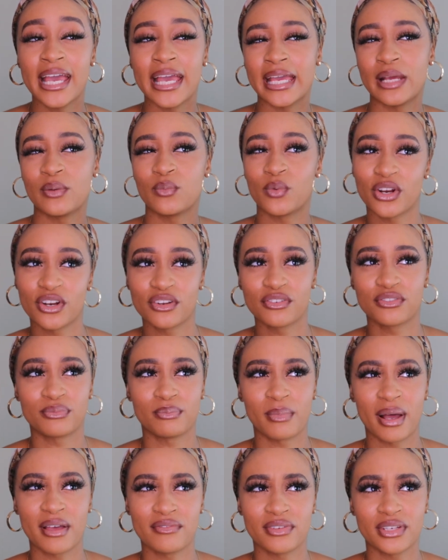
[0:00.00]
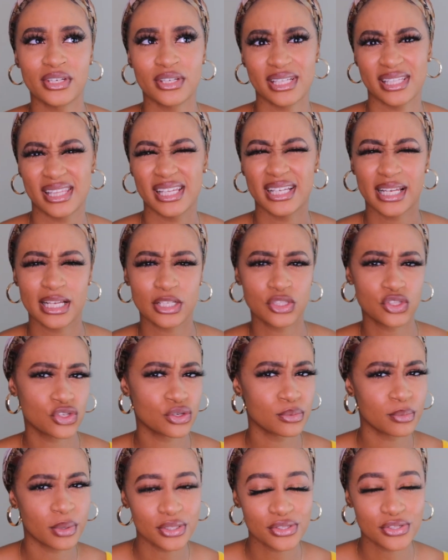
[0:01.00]
in one of my videos, I think like
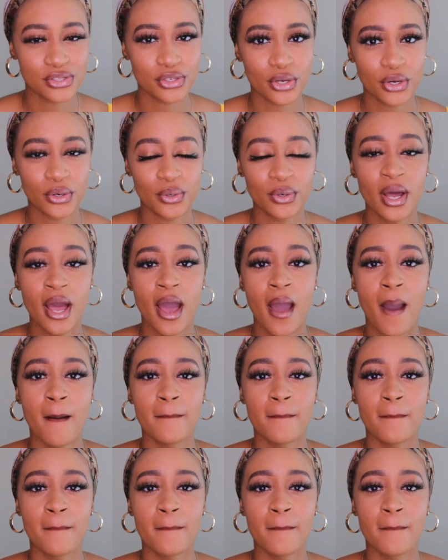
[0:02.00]
2 months ago,